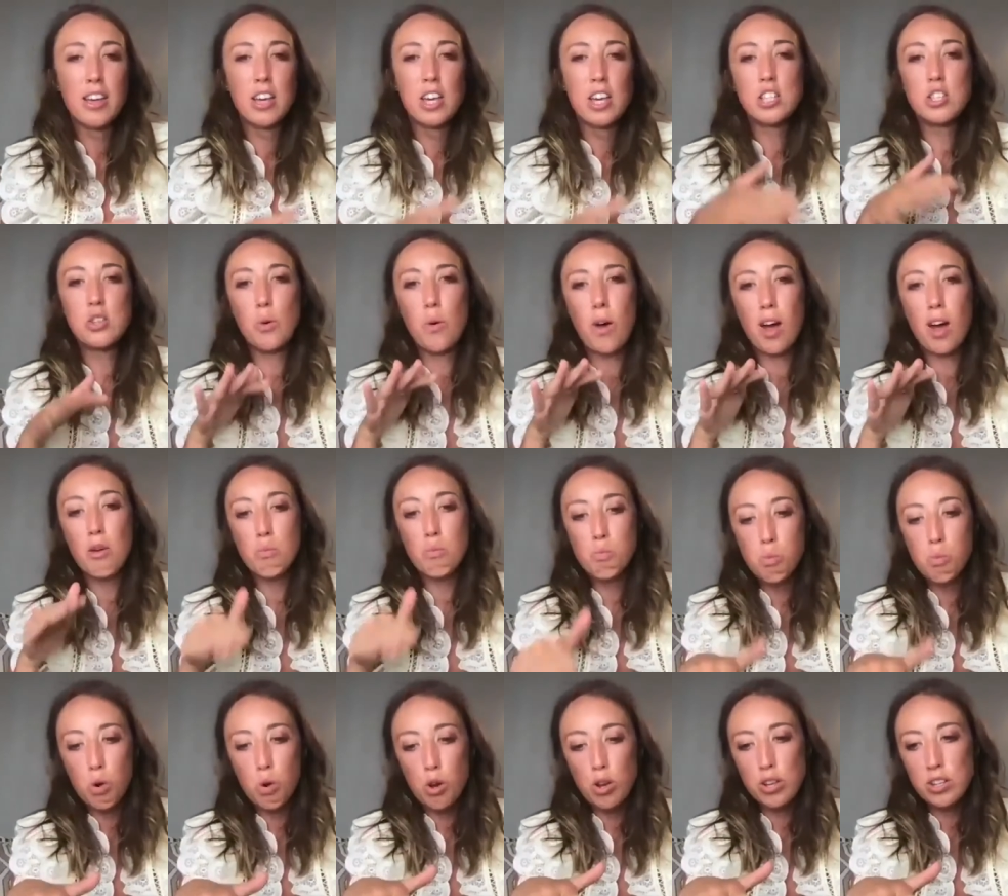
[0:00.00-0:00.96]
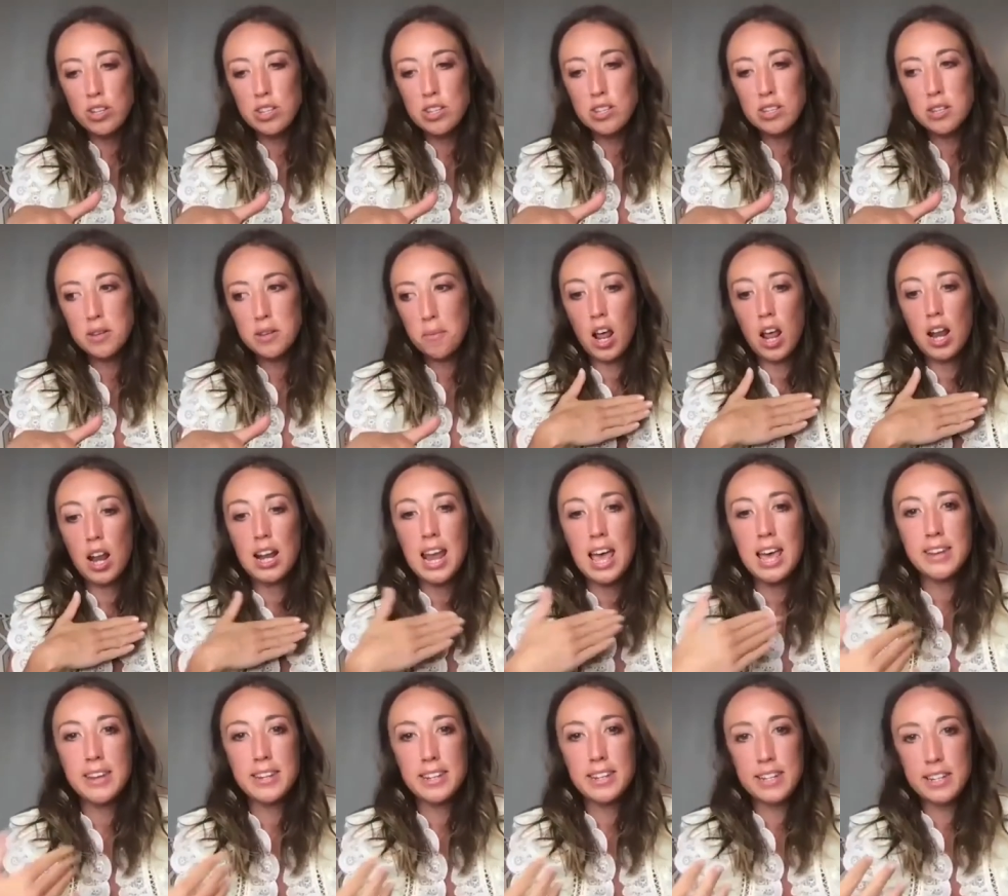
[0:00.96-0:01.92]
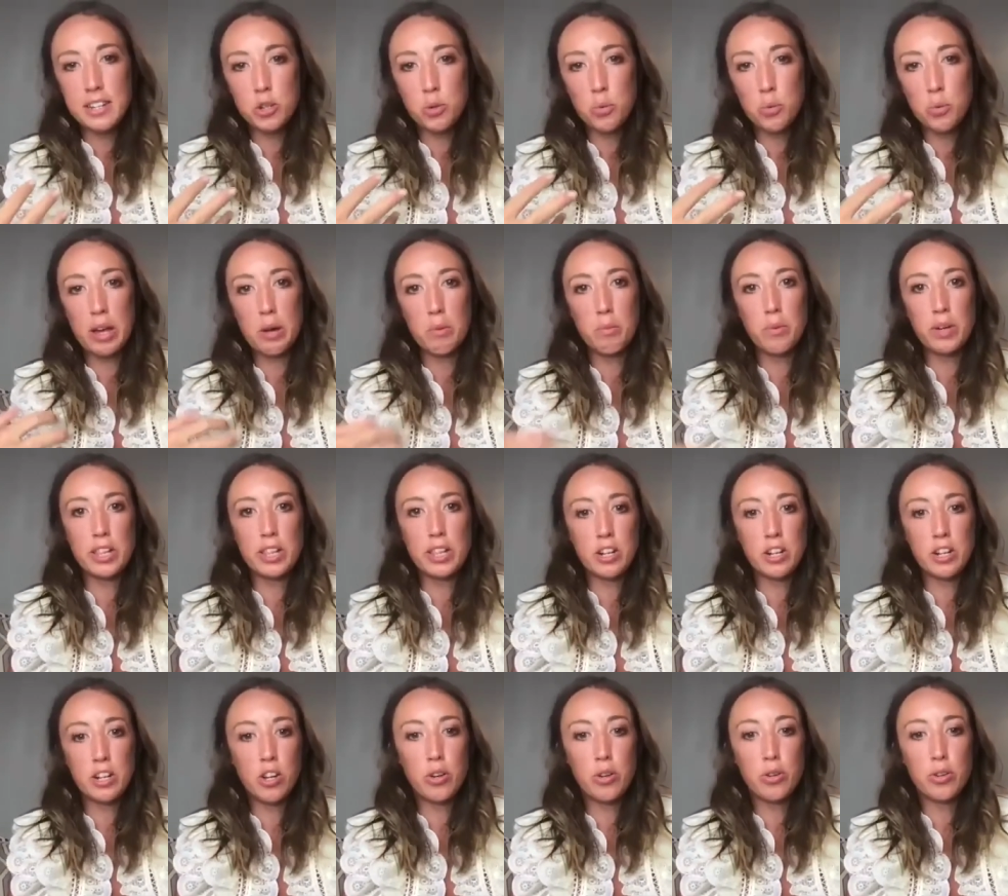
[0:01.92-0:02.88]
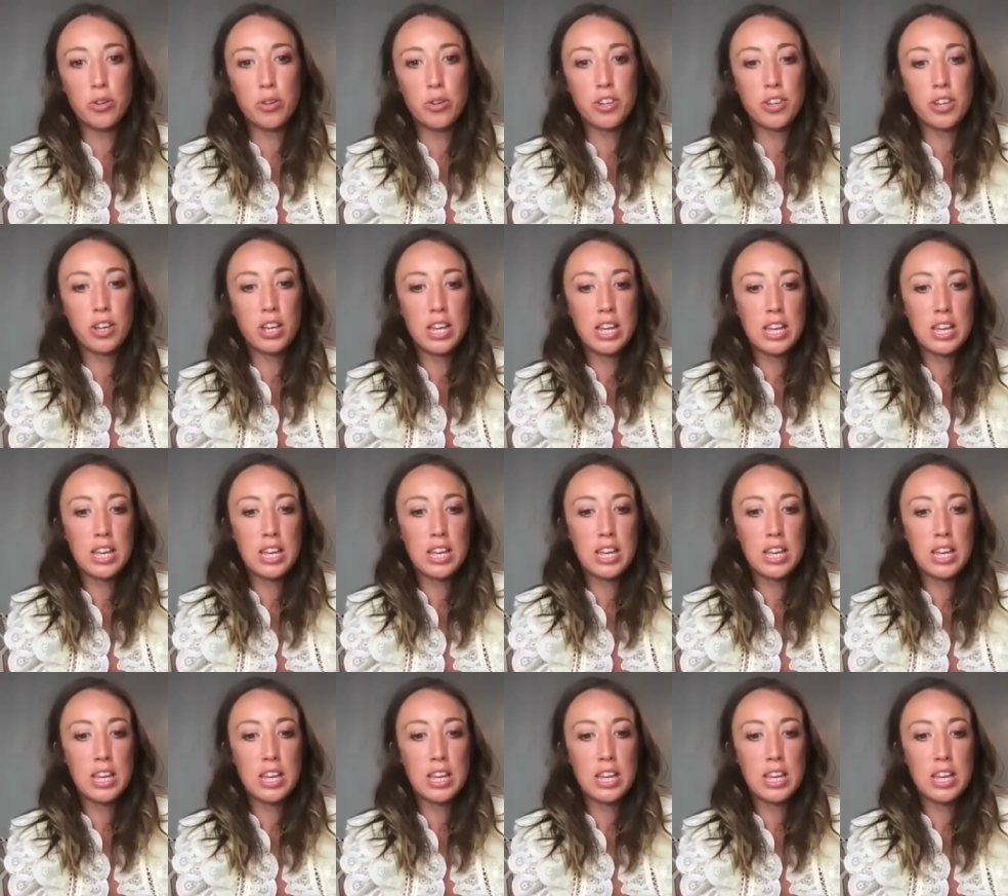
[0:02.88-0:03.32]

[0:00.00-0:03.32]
So I was led into it with Luke,